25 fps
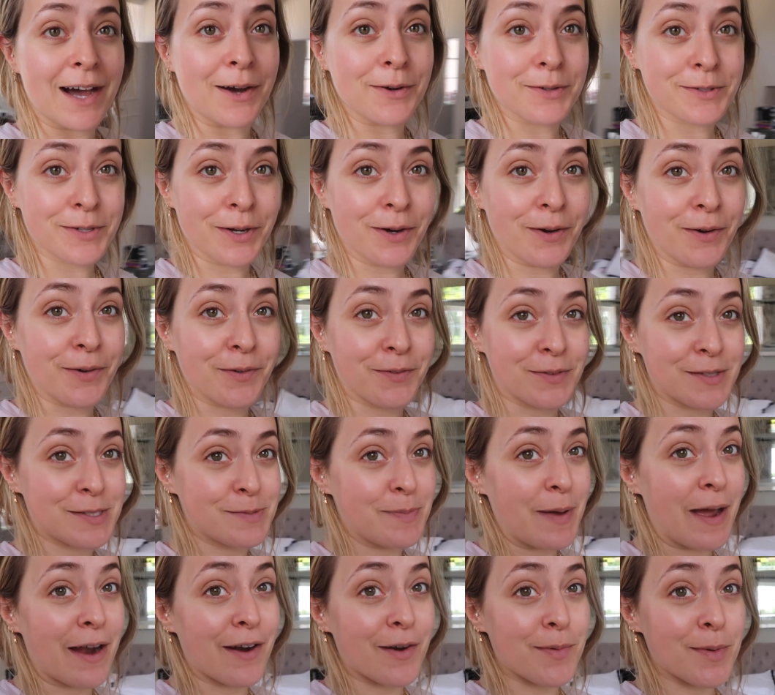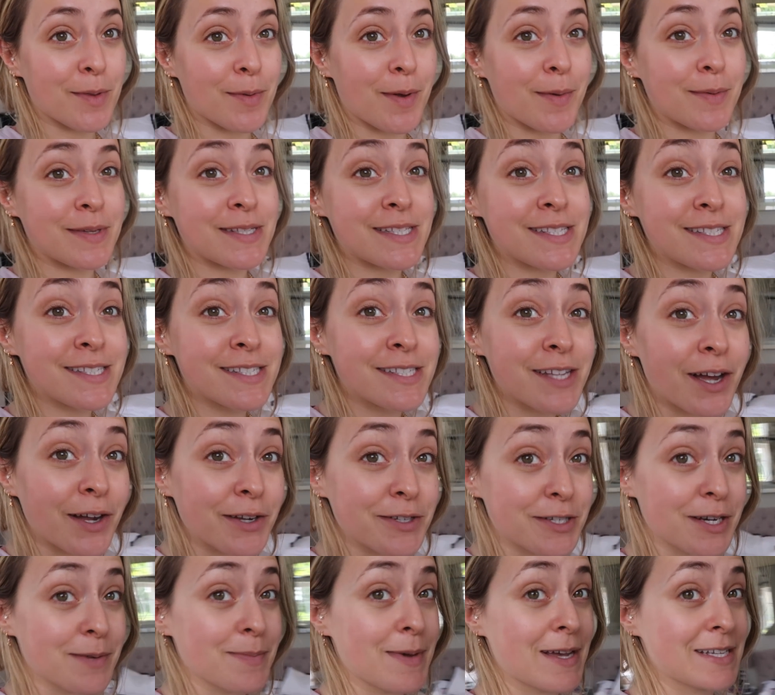out of the spare room at the moment. It's
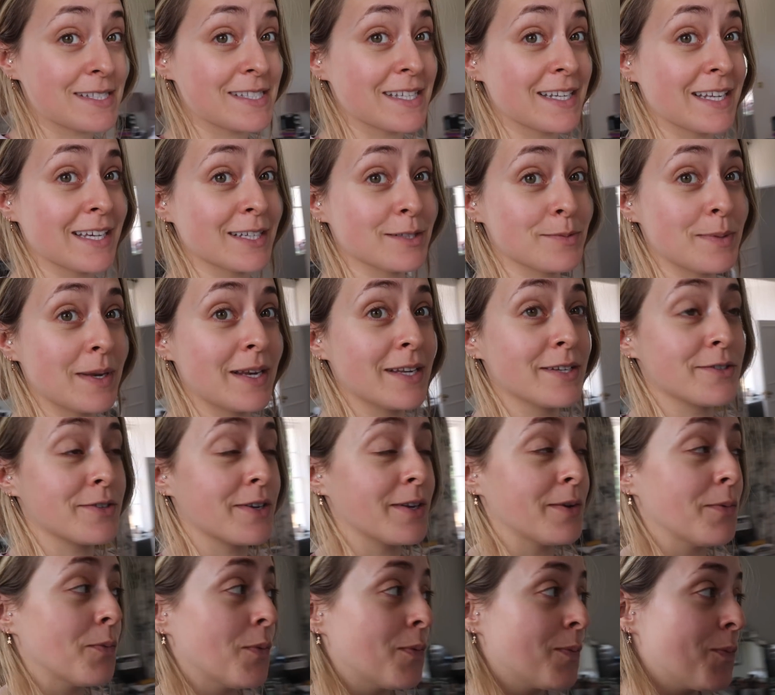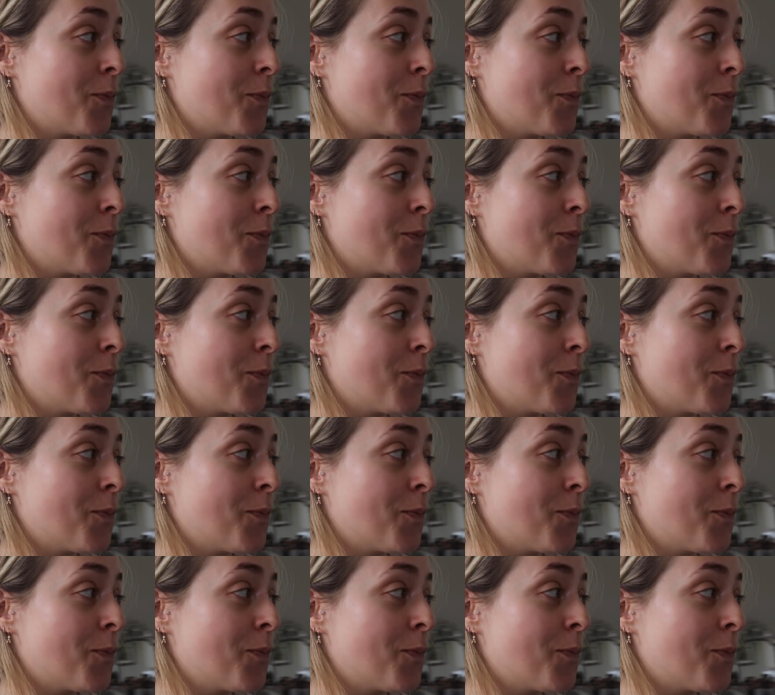such a mess in here because we literally